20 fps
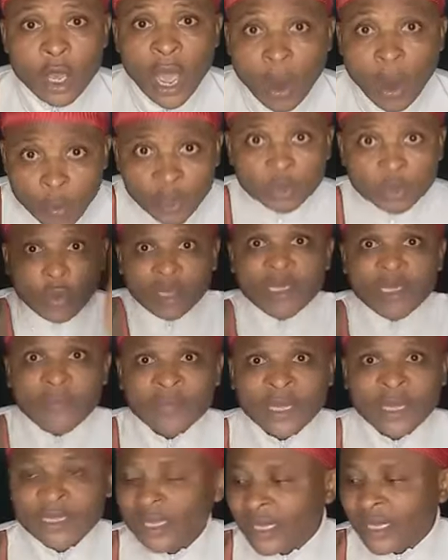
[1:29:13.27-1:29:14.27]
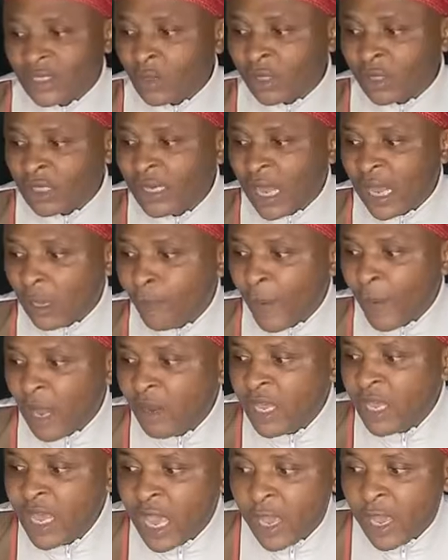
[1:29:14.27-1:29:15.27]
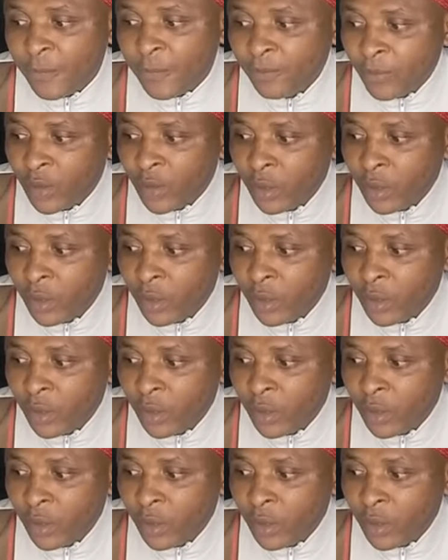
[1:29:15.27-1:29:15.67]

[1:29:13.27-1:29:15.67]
And we told them that there's nothing like bail here.